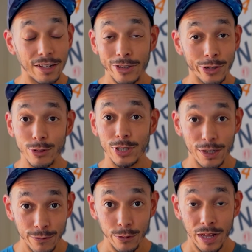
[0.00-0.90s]
a little
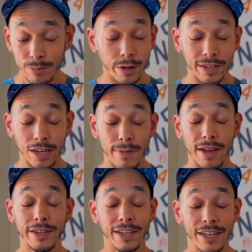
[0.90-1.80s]
sniffle. I'm talking
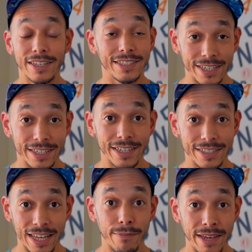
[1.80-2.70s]
about a sickness
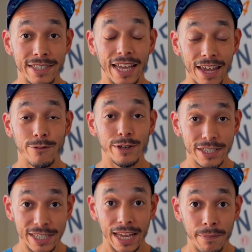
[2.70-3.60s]
that makes every
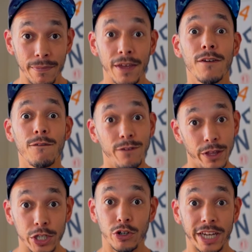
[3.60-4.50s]
step
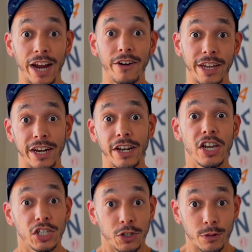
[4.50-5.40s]
feel like you're carrying an
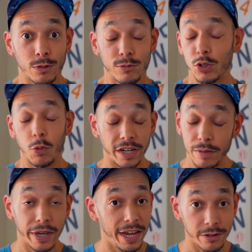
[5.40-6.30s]
additional 20
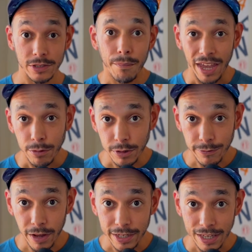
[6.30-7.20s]
pounds. My head was
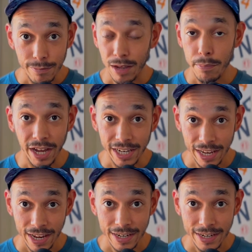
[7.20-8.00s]
foggy, my body